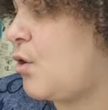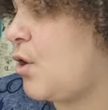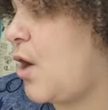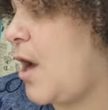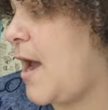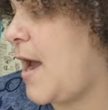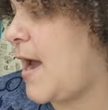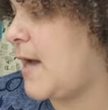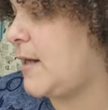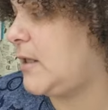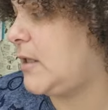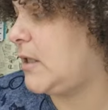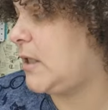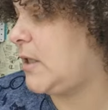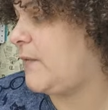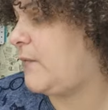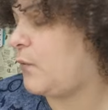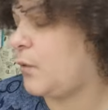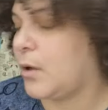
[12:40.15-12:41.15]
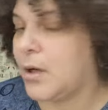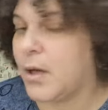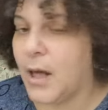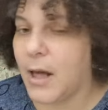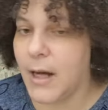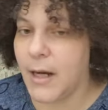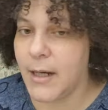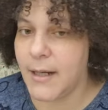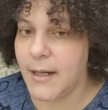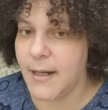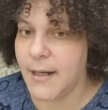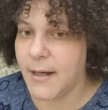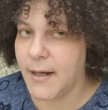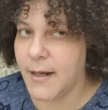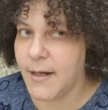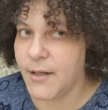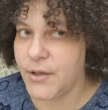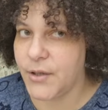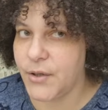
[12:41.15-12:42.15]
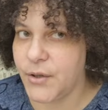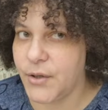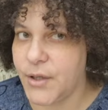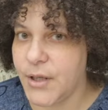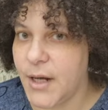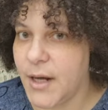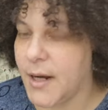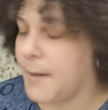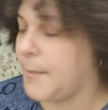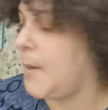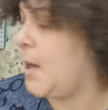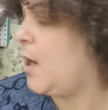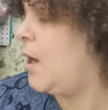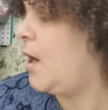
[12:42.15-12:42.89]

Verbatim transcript: at 4 o'clock Eastern time,